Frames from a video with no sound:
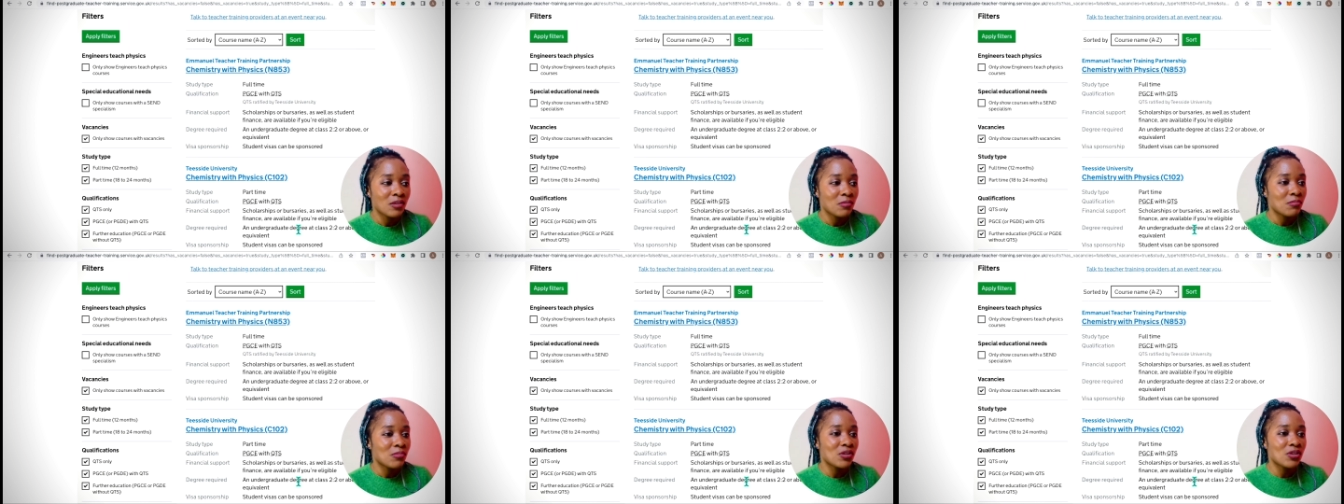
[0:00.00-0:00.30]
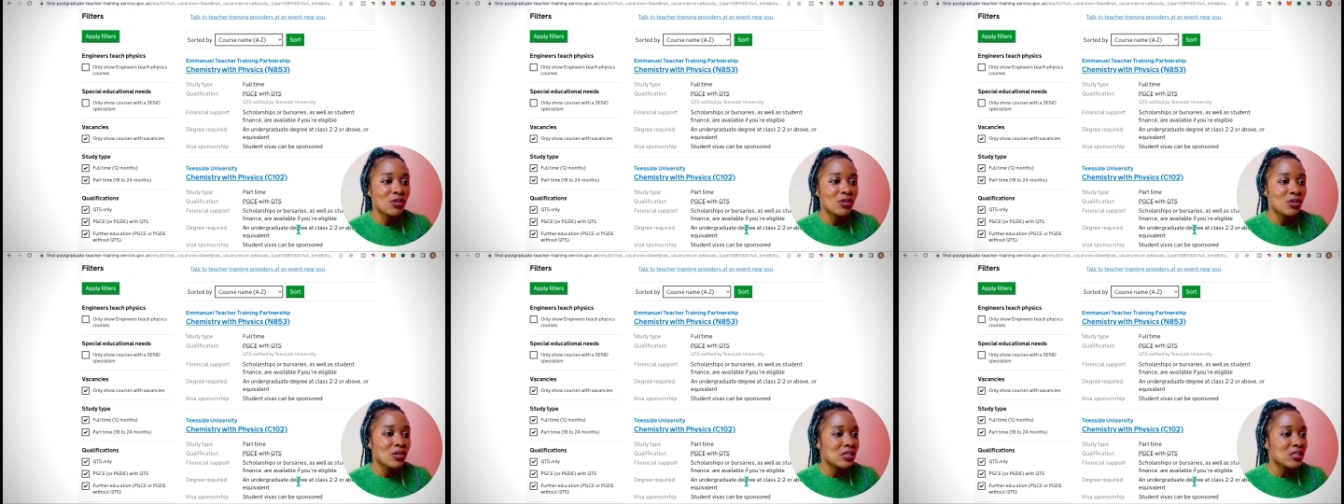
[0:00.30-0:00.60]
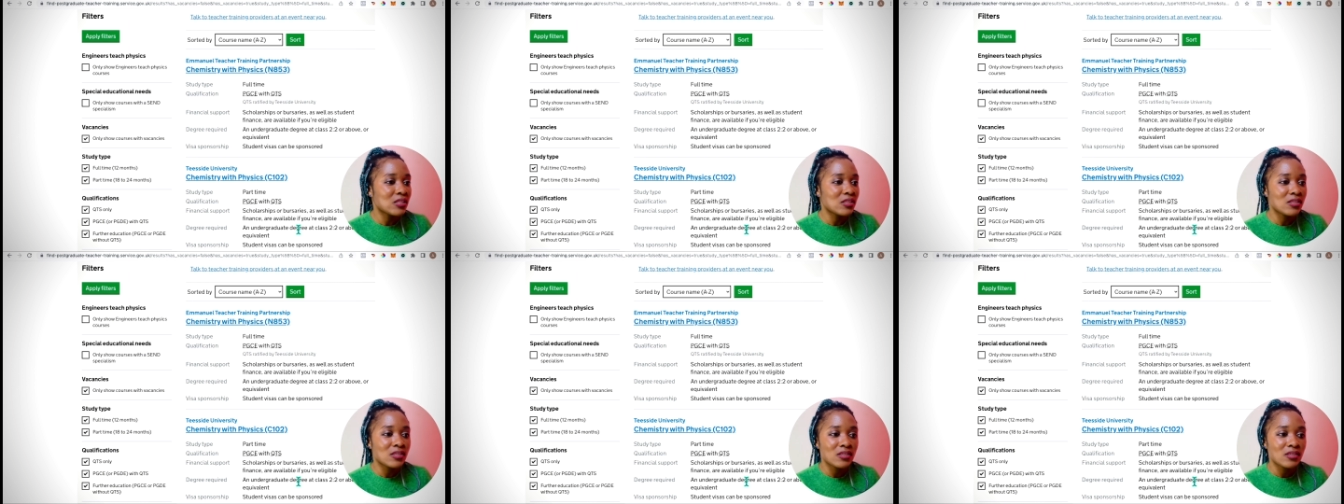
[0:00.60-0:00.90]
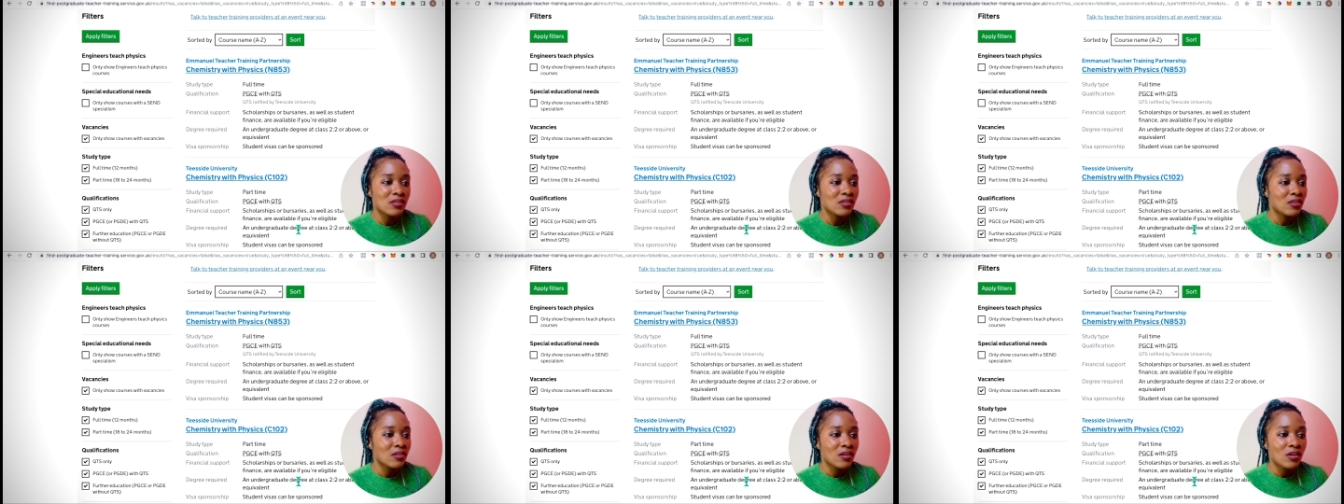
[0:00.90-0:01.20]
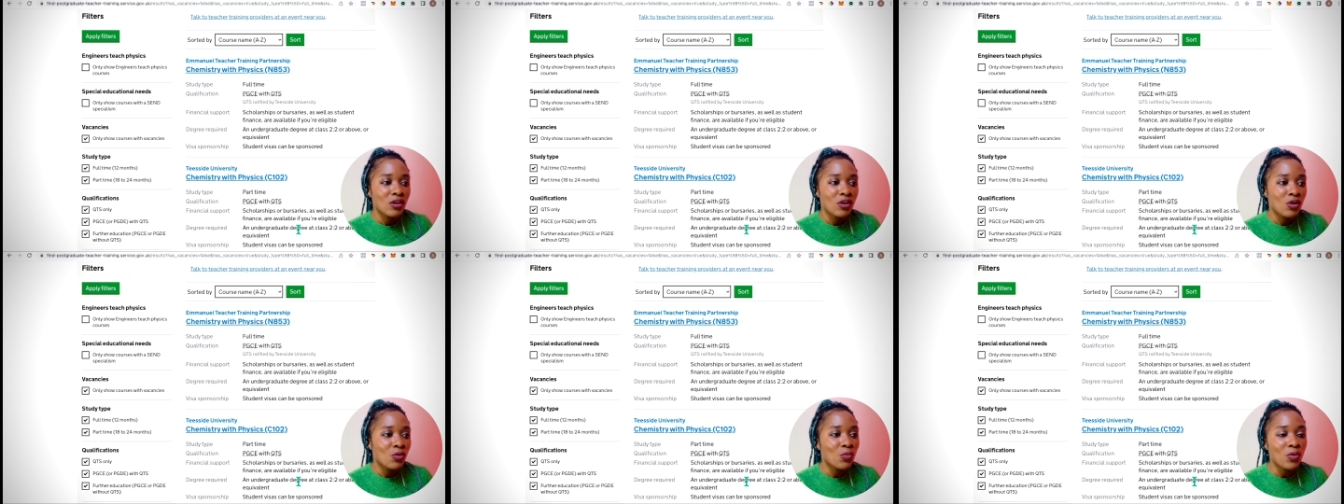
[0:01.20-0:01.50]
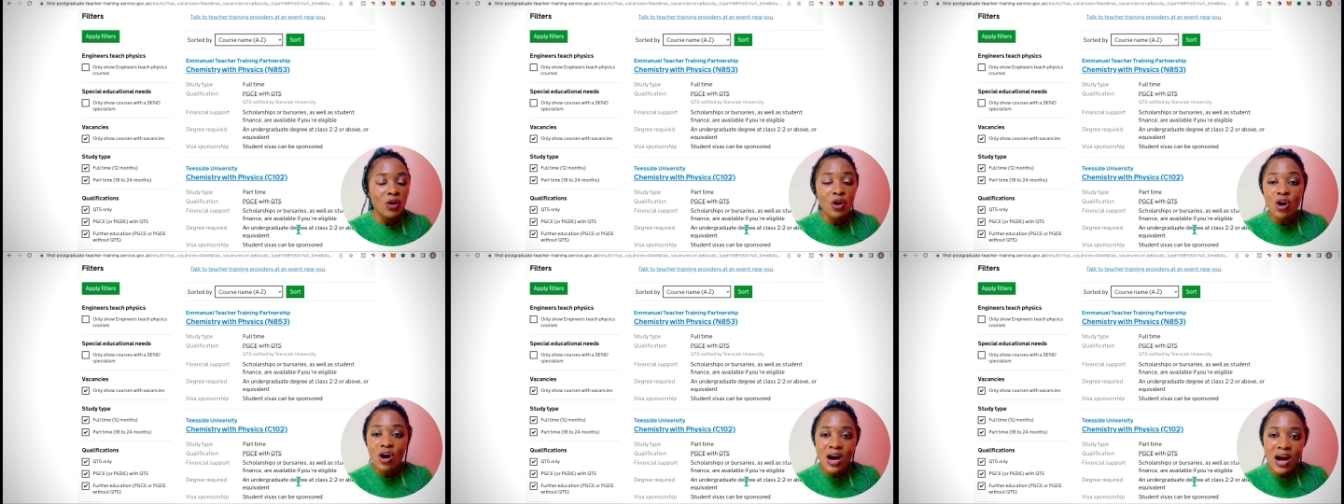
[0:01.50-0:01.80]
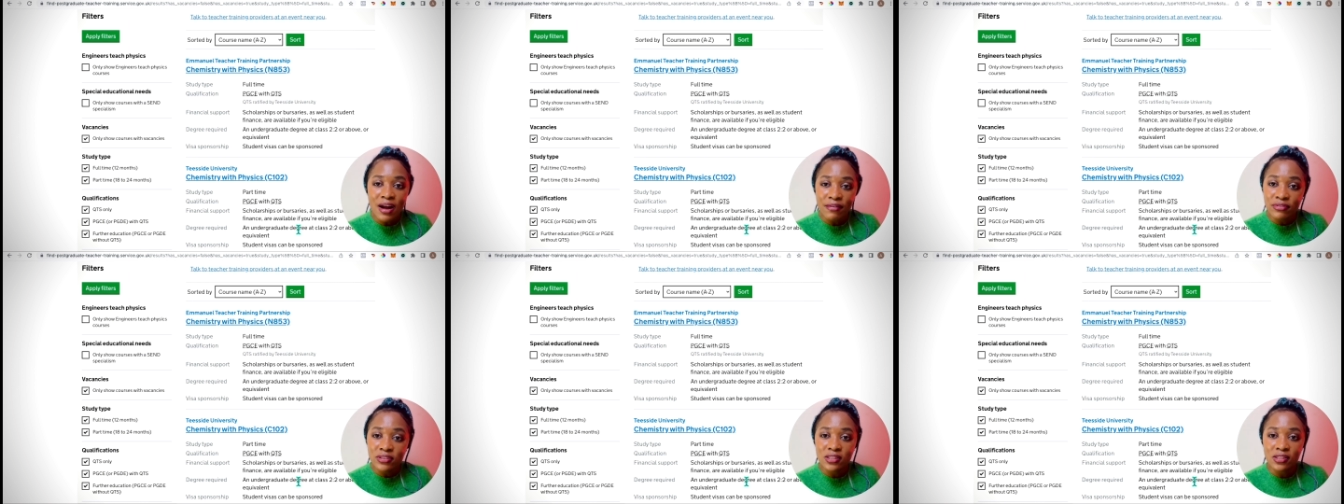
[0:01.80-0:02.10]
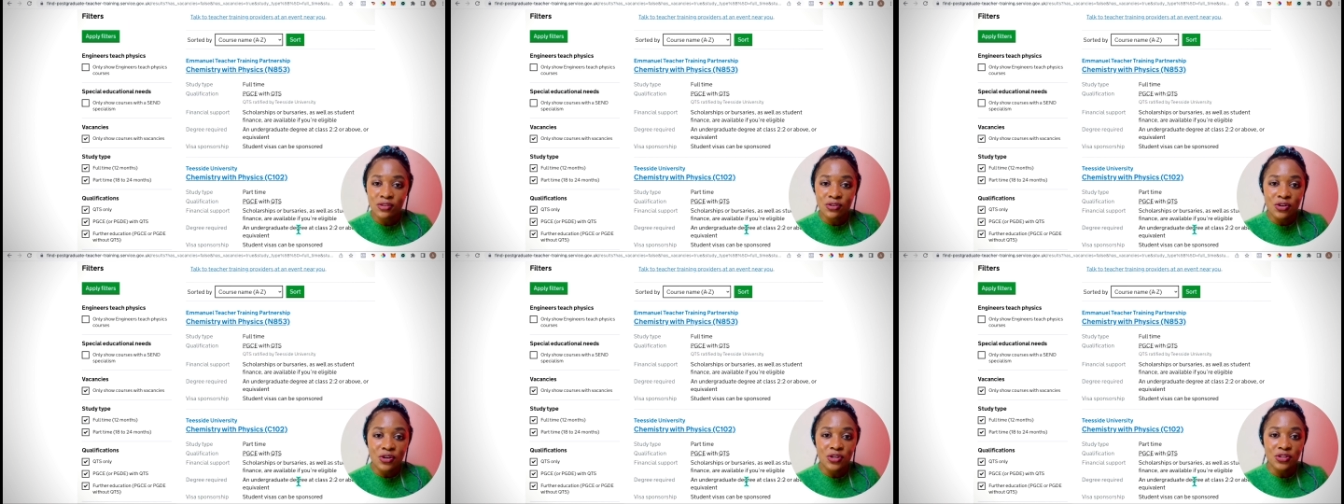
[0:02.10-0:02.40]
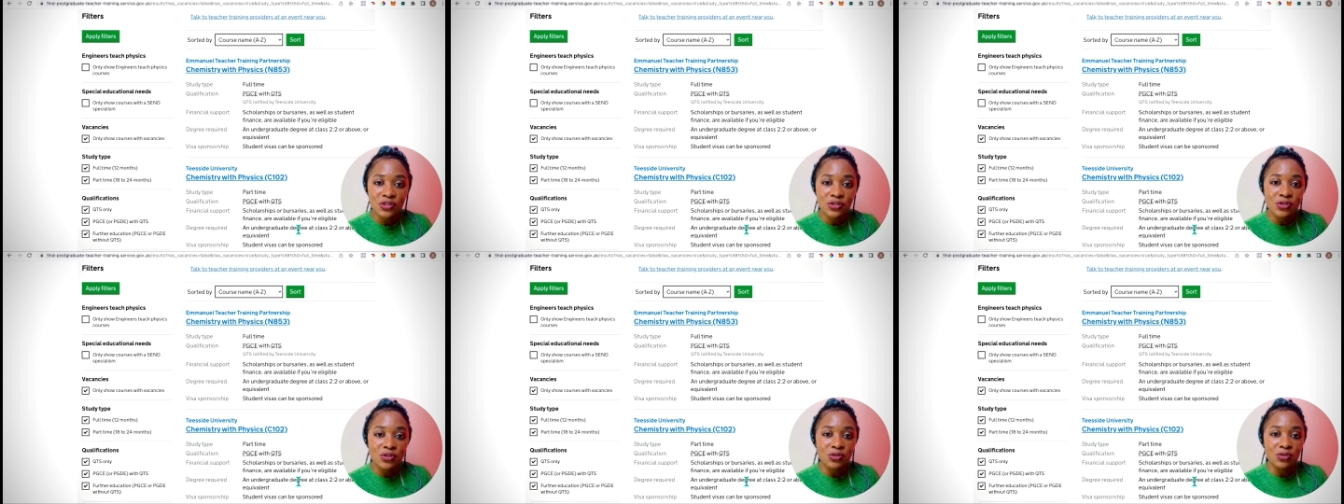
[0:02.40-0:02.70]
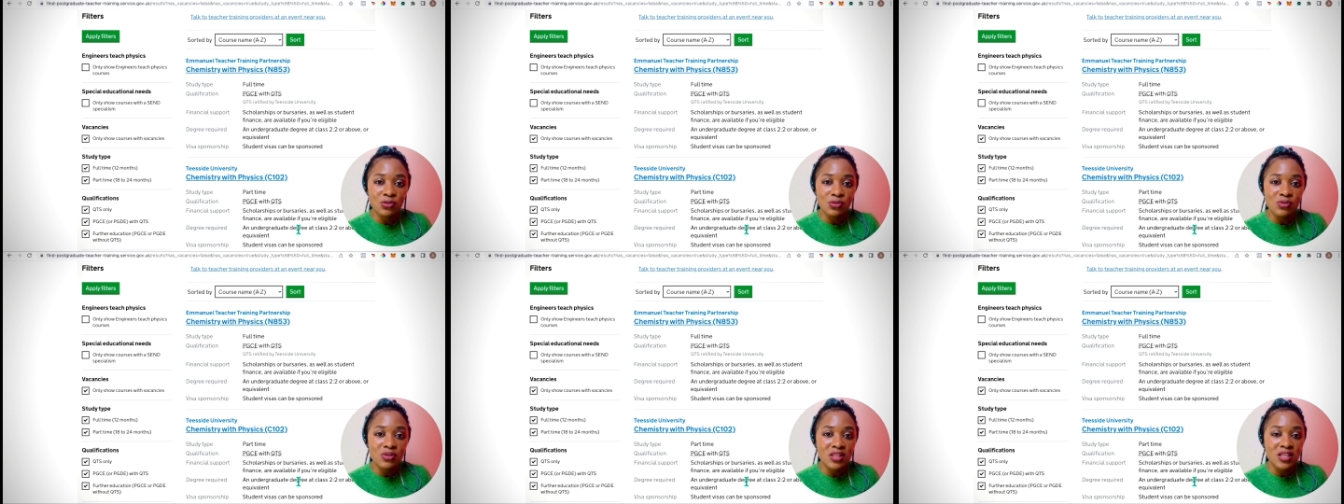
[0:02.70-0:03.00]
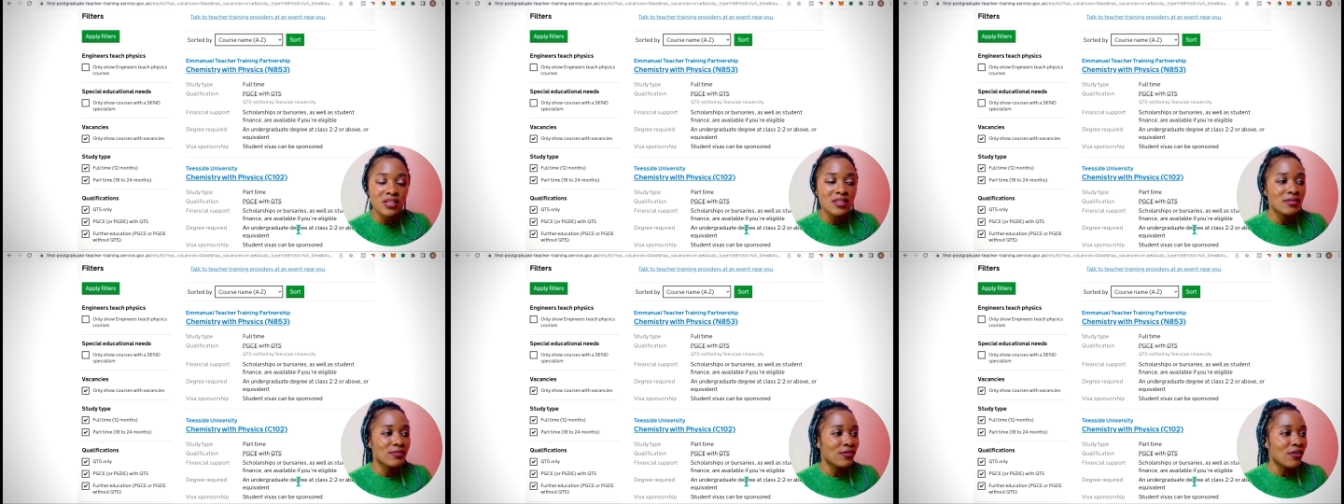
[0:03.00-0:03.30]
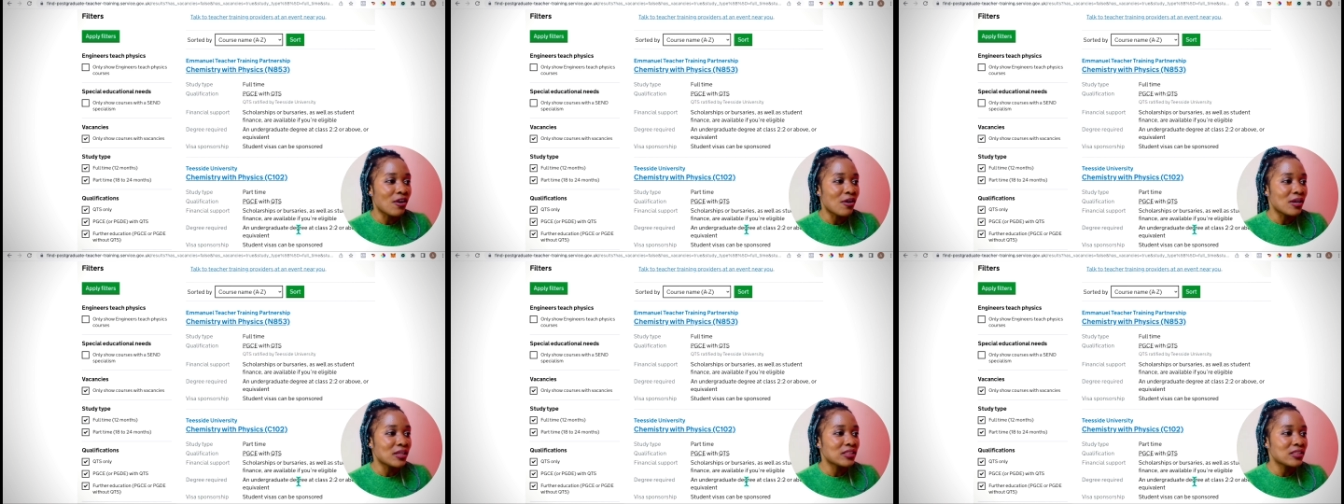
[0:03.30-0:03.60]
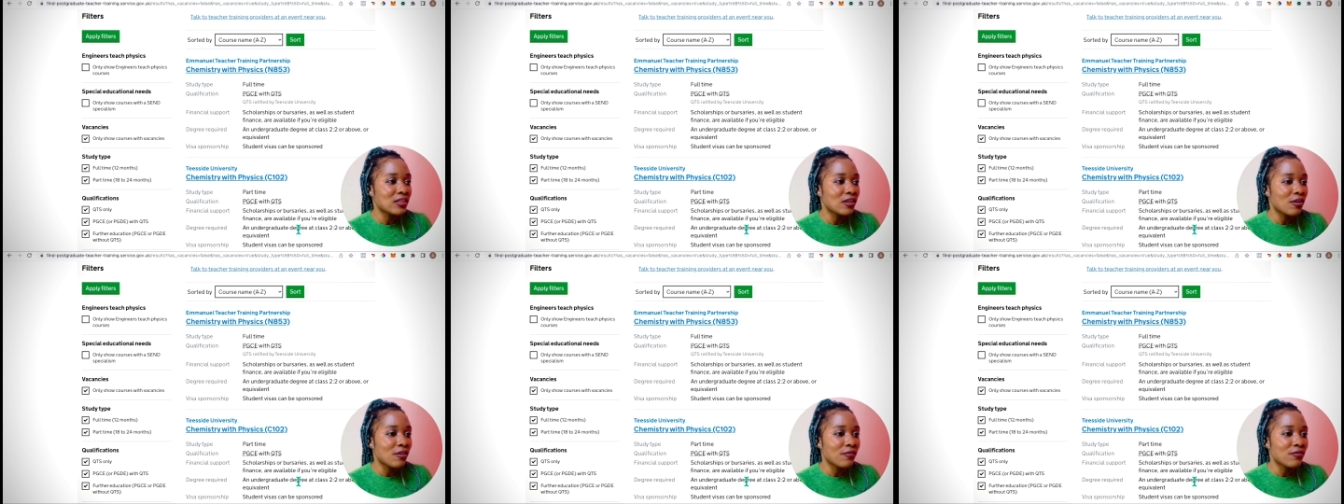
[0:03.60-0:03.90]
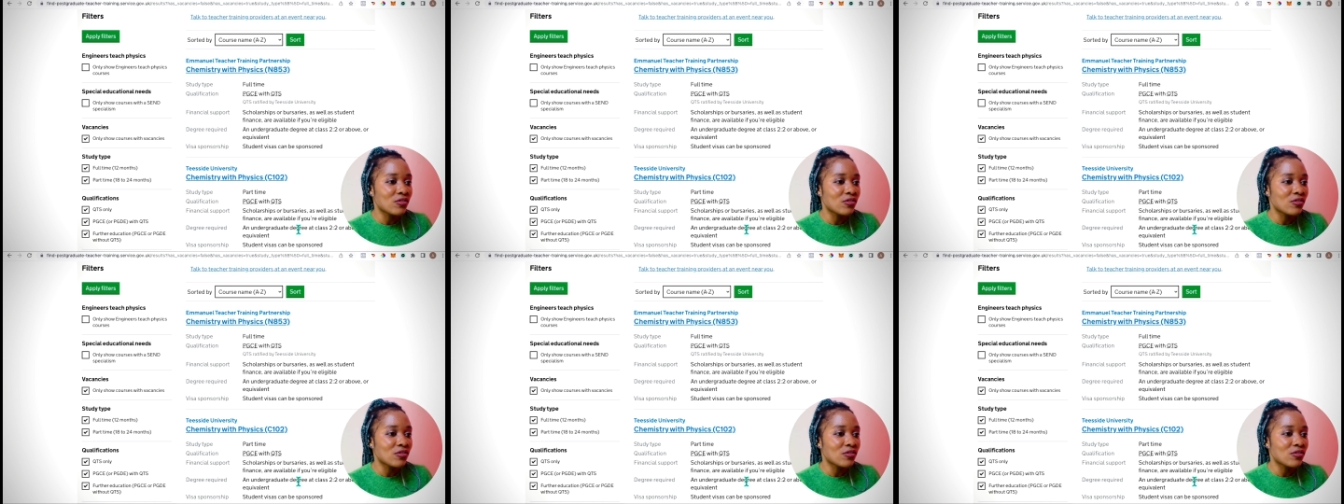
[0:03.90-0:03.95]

because we all have it in us to do things for ourselves.